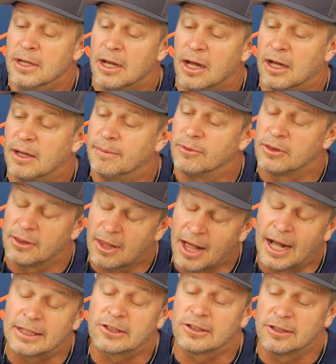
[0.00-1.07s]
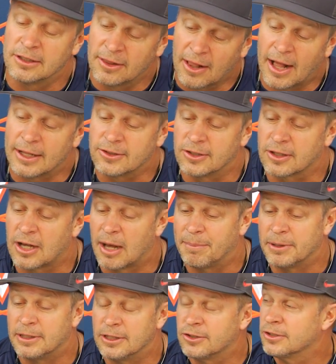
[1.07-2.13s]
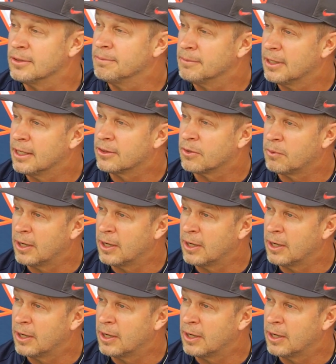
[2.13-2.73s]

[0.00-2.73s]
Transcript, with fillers: Um, lots and lots of competition at the